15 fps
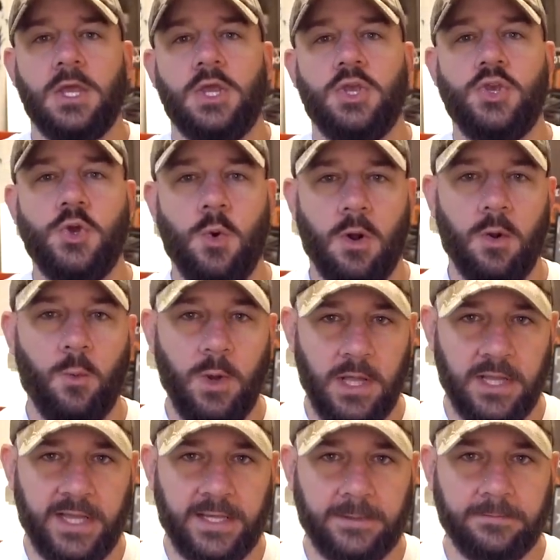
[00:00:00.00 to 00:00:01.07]
you are
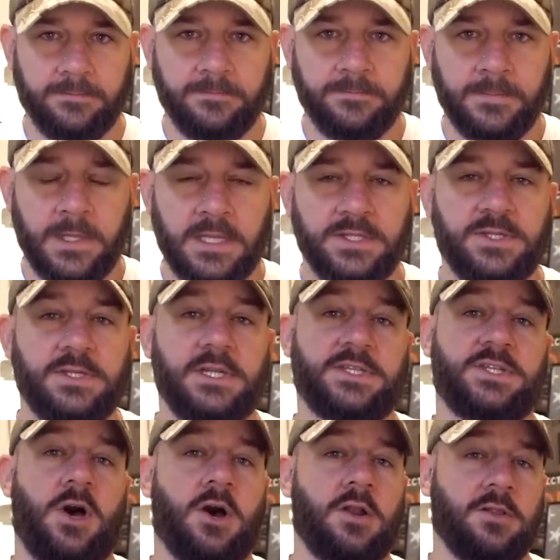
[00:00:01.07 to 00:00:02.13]
willing to
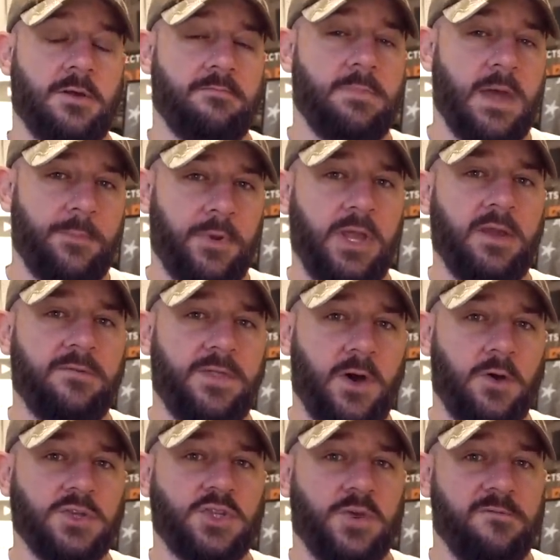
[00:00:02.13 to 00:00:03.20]
dishonor the memory of
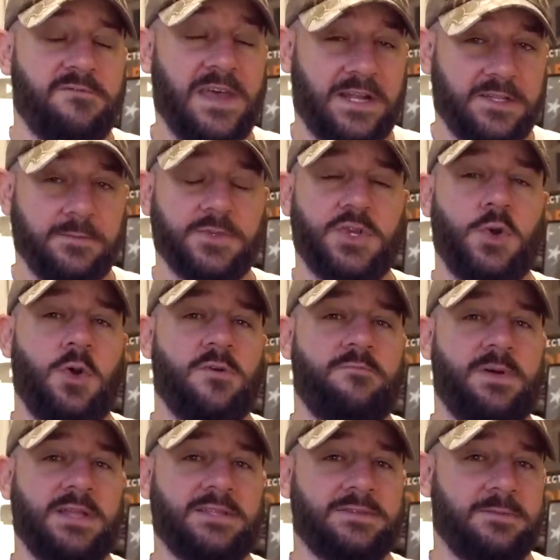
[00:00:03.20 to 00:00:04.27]
those victims
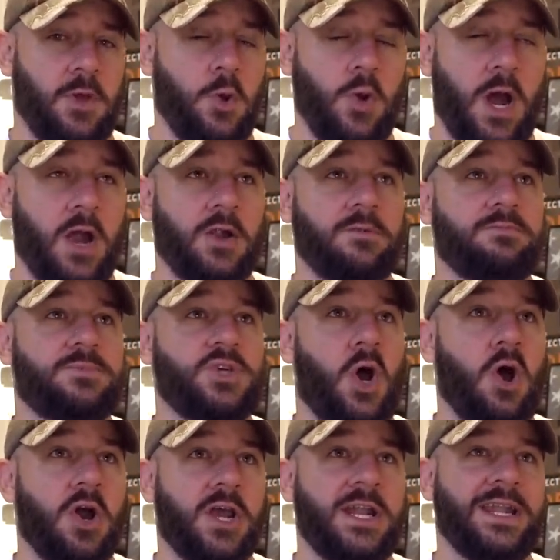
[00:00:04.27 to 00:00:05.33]
who are
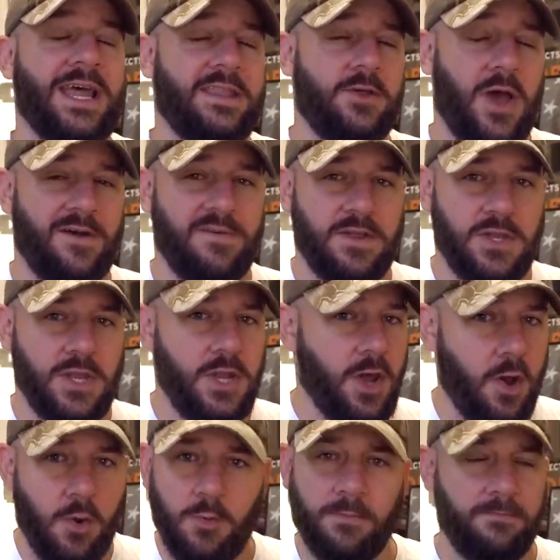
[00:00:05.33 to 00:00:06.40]
targeted and have
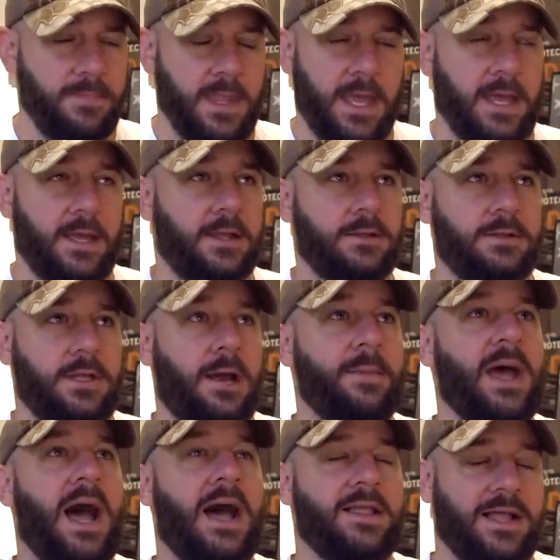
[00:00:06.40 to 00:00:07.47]
no,
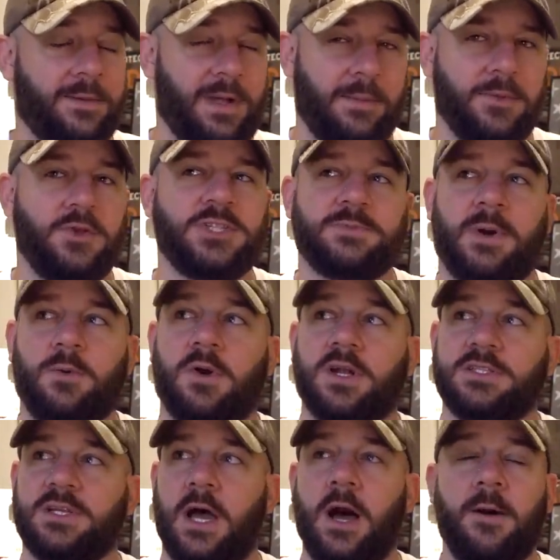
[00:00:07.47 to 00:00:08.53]
I'm losing my
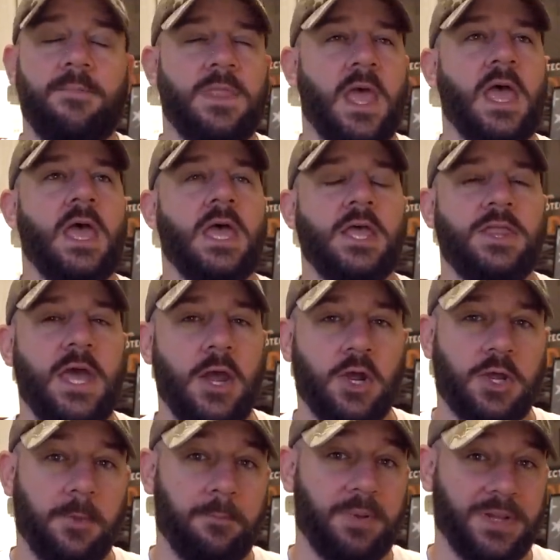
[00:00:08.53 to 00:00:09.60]
words. They are
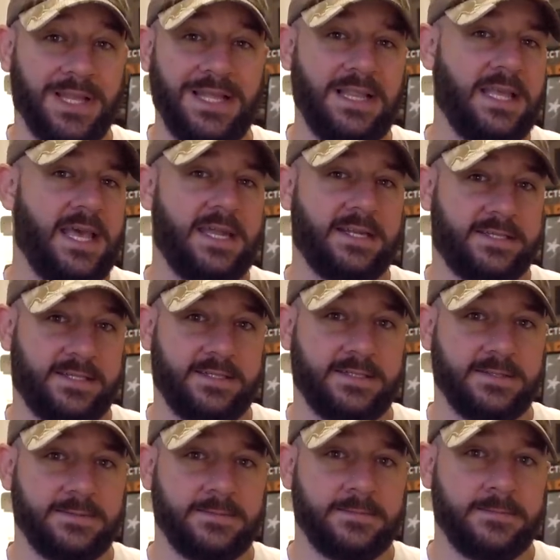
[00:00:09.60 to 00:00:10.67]
completely innocent.
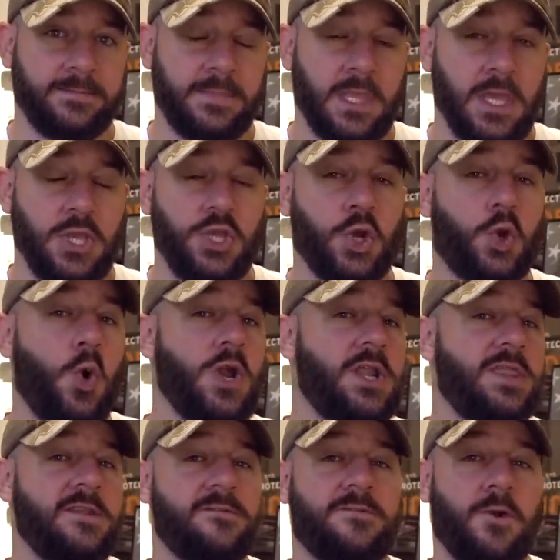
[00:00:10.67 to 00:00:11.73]
You're going to
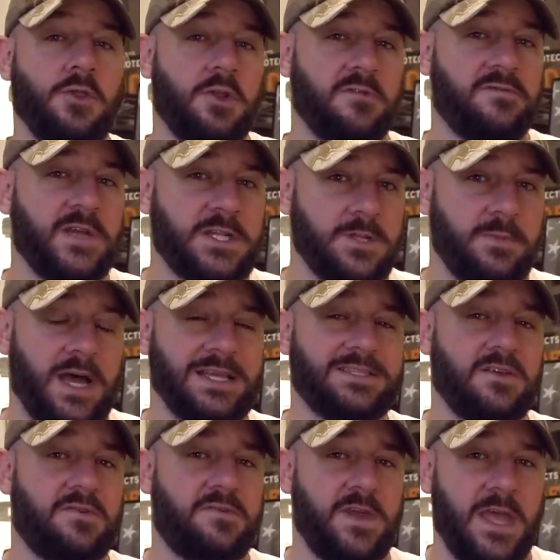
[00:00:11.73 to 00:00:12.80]
then further victimize
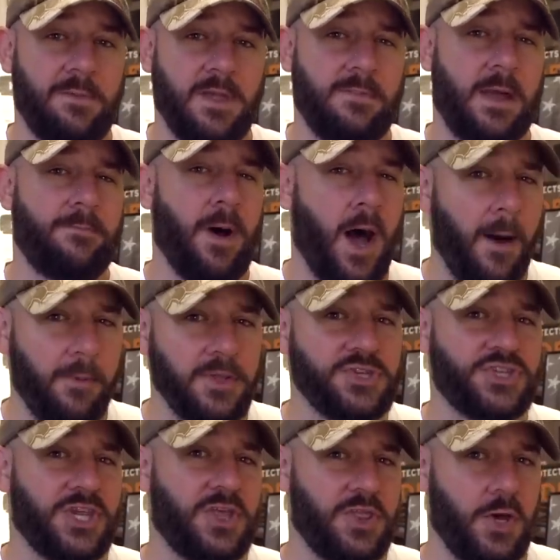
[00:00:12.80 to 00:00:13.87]
the family by
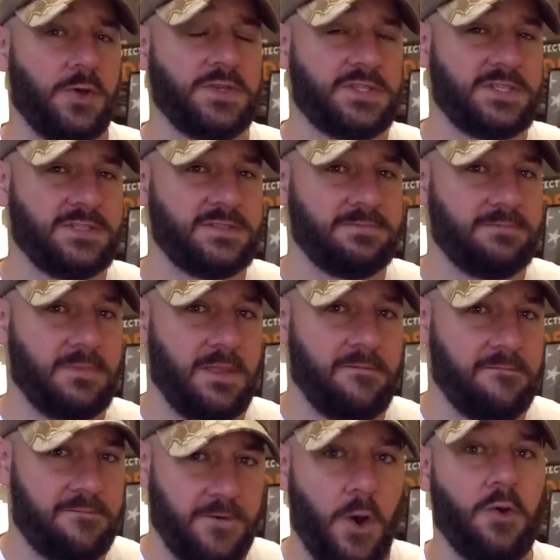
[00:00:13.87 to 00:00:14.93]
publishing those
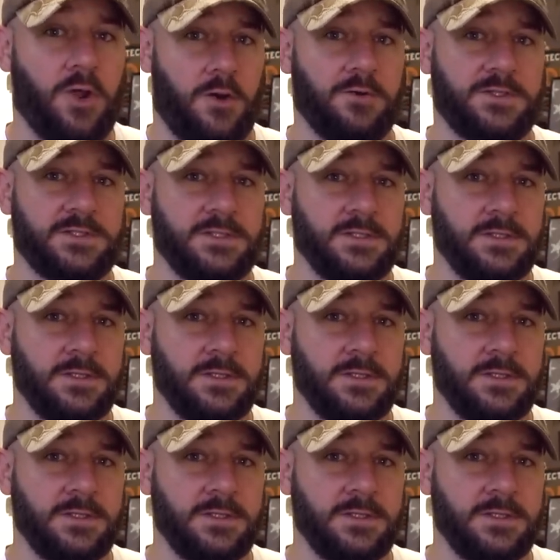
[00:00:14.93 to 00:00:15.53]
photos